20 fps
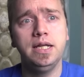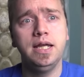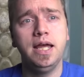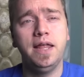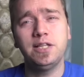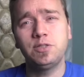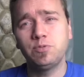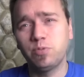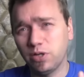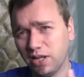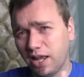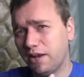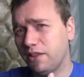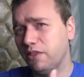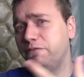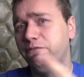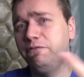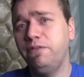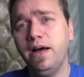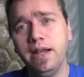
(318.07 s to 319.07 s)
And that's where a lot of
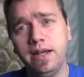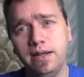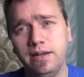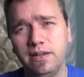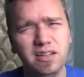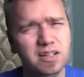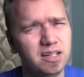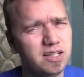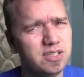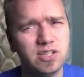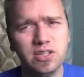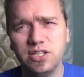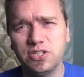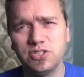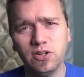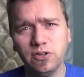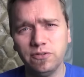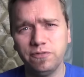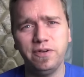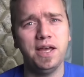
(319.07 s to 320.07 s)
the fun, the
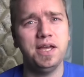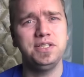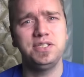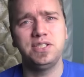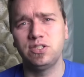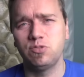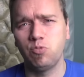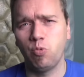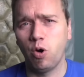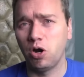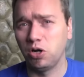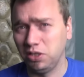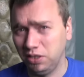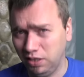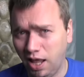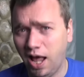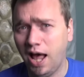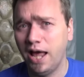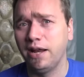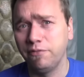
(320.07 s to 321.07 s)
assault phase is where a
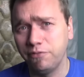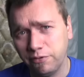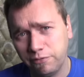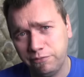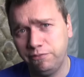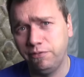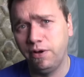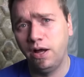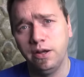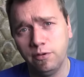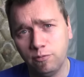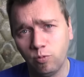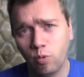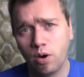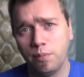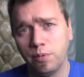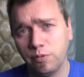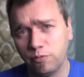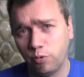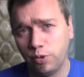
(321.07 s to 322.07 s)
lot of the fun of
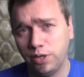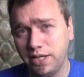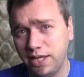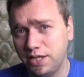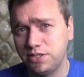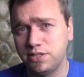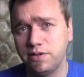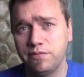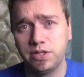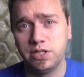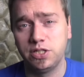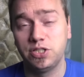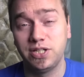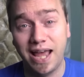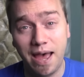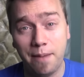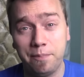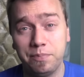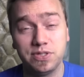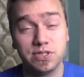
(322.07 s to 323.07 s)
Warhammer 40k 7th edition
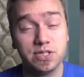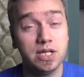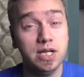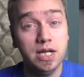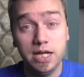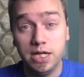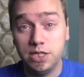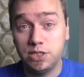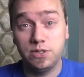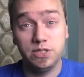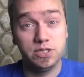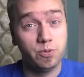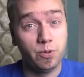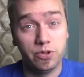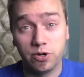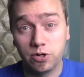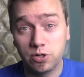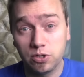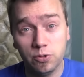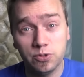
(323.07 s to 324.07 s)
happens. It's because when
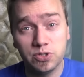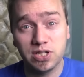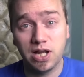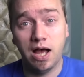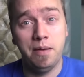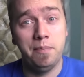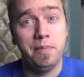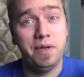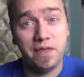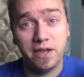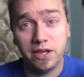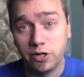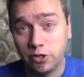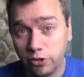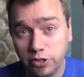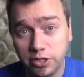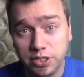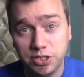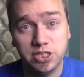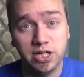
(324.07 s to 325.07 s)
they're in close combat, they can
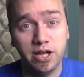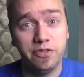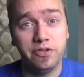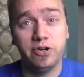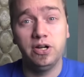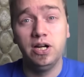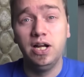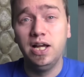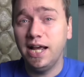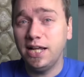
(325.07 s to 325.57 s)
hurt each other.